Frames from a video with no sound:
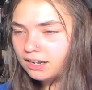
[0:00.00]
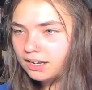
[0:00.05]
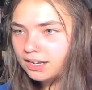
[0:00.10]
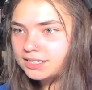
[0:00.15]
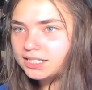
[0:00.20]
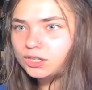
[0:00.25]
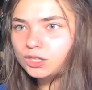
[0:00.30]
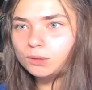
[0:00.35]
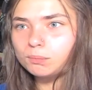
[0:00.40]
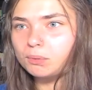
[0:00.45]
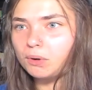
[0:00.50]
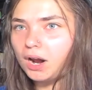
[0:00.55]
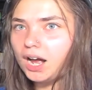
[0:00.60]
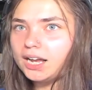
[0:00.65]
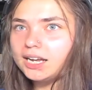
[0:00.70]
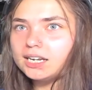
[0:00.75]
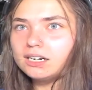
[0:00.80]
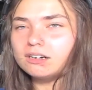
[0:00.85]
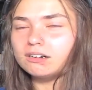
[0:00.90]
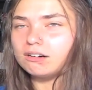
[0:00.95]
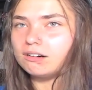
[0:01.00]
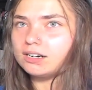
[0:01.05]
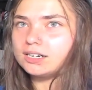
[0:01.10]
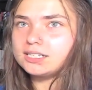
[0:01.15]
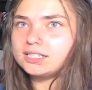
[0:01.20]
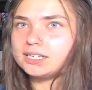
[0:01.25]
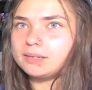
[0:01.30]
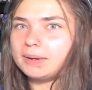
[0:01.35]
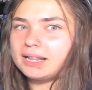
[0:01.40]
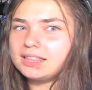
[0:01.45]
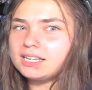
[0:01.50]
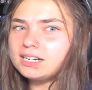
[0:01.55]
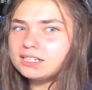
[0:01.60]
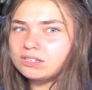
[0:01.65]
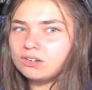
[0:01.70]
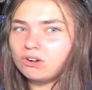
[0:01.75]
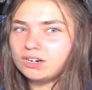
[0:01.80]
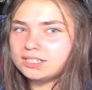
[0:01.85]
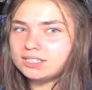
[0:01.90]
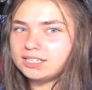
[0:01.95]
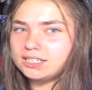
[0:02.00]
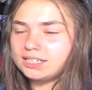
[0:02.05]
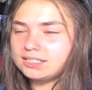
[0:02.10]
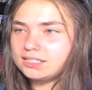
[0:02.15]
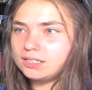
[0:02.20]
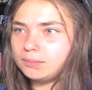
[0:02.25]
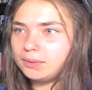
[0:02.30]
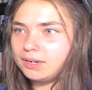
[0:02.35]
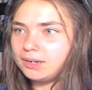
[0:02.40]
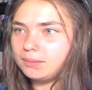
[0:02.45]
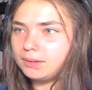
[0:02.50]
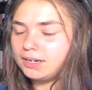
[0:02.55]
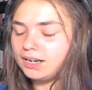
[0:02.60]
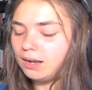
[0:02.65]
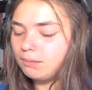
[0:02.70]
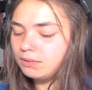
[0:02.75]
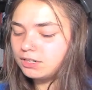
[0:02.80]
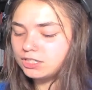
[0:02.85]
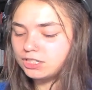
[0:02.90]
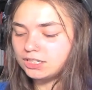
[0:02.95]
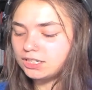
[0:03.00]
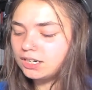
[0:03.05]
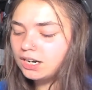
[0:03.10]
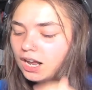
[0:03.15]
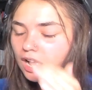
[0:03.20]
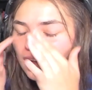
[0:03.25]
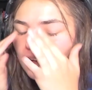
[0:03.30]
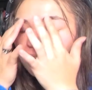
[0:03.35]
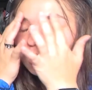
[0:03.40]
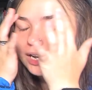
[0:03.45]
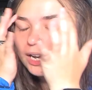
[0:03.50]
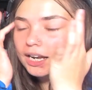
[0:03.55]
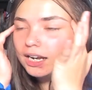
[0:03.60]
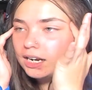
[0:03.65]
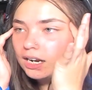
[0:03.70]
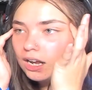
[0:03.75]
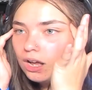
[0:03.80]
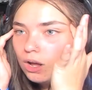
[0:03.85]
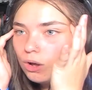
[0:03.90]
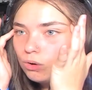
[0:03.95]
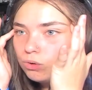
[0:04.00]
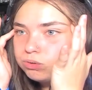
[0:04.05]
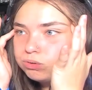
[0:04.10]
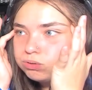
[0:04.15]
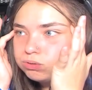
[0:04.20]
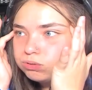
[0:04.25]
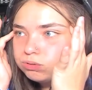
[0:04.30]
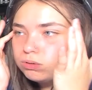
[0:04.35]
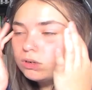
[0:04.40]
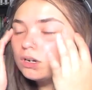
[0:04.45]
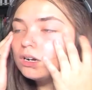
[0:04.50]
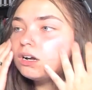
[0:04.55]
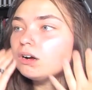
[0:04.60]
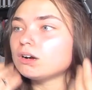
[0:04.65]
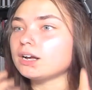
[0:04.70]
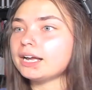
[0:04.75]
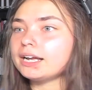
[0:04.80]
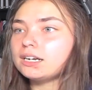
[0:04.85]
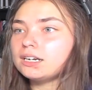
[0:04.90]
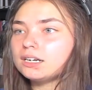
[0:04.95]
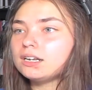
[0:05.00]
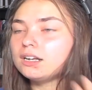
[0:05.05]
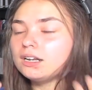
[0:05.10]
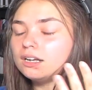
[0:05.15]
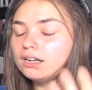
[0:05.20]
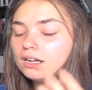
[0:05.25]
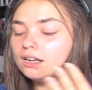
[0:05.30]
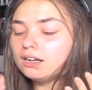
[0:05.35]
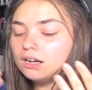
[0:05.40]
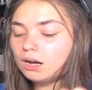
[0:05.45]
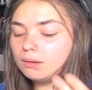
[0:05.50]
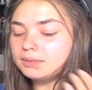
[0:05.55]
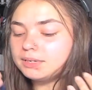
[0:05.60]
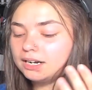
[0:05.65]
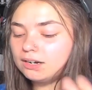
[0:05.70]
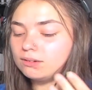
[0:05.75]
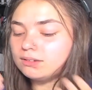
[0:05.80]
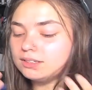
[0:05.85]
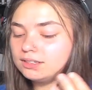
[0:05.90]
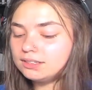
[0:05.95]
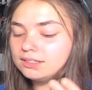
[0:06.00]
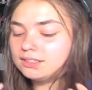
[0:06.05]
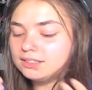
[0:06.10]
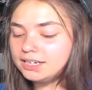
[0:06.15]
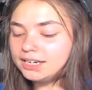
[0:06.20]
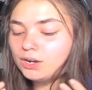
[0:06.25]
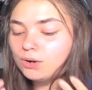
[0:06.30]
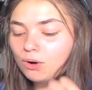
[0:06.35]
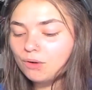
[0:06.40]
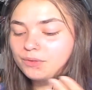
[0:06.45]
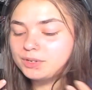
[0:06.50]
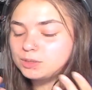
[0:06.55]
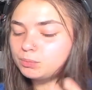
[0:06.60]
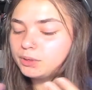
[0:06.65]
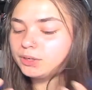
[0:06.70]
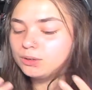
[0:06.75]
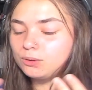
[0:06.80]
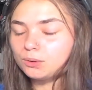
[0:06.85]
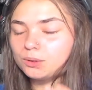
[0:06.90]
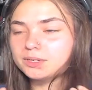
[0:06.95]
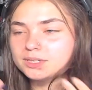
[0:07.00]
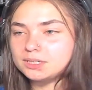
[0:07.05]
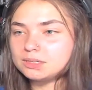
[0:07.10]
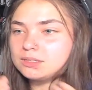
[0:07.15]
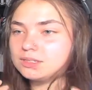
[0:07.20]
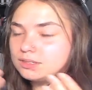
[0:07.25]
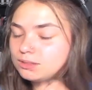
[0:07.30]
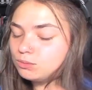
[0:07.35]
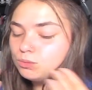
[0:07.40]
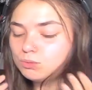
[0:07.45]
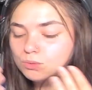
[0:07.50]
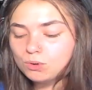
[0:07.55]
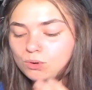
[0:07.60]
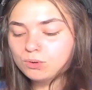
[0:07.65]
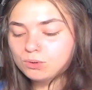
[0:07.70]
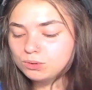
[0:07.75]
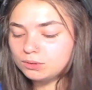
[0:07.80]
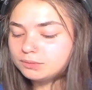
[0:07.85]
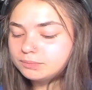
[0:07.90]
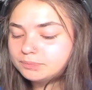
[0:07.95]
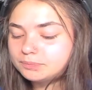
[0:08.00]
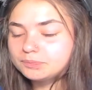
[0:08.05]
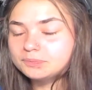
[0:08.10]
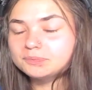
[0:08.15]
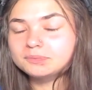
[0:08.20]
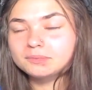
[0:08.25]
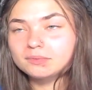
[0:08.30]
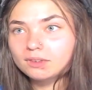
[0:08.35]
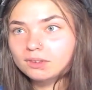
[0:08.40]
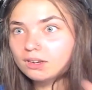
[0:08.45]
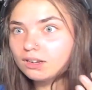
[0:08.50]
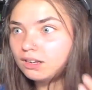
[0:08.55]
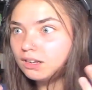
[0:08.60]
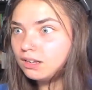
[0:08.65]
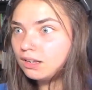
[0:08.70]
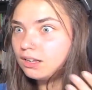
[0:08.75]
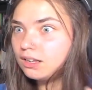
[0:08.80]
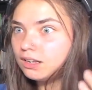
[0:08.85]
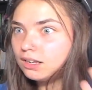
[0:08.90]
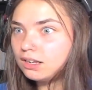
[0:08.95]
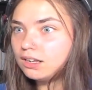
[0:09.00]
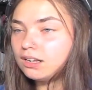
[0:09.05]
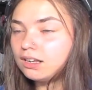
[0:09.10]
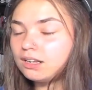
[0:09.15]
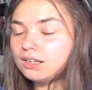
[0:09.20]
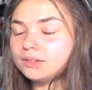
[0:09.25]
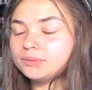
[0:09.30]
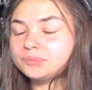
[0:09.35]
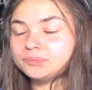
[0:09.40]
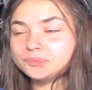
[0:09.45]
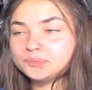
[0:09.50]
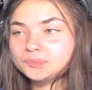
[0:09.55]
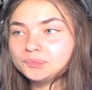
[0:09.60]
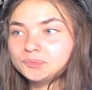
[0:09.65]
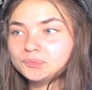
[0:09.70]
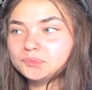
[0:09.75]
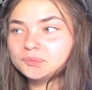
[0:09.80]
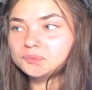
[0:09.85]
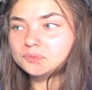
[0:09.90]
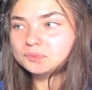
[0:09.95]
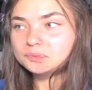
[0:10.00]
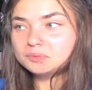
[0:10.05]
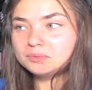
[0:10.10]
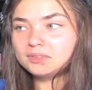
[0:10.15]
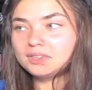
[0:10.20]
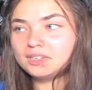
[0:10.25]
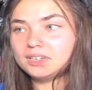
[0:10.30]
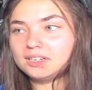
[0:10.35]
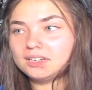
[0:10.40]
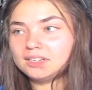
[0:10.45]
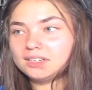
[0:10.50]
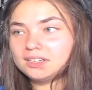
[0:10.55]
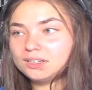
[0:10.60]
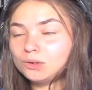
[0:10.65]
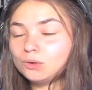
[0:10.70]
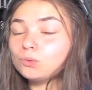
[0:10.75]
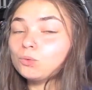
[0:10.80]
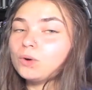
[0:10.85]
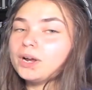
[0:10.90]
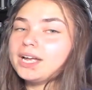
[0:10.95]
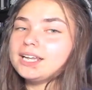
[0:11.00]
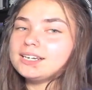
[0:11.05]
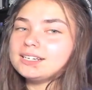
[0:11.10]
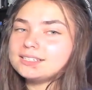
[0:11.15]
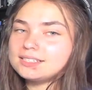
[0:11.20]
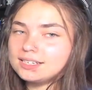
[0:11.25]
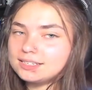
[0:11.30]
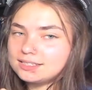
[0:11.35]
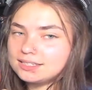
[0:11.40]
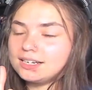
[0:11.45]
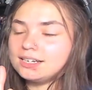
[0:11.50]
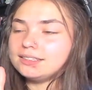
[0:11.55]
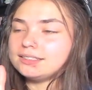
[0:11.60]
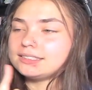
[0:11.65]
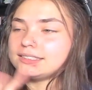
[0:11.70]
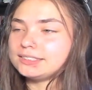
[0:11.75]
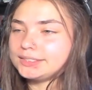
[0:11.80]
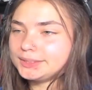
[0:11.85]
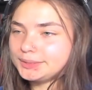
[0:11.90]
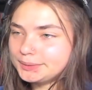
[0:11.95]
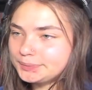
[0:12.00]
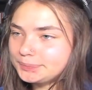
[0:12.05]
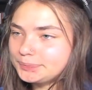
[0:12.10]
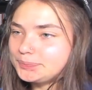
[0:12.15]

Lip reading: It's either Brian or RZ, but I think it's RZ that's the baby. I'm not sure. Okay. Okay. Calm down. Nico on this pre-chorus is, whew. Wave, yeah. Be going all the way, yeah. Red is his color.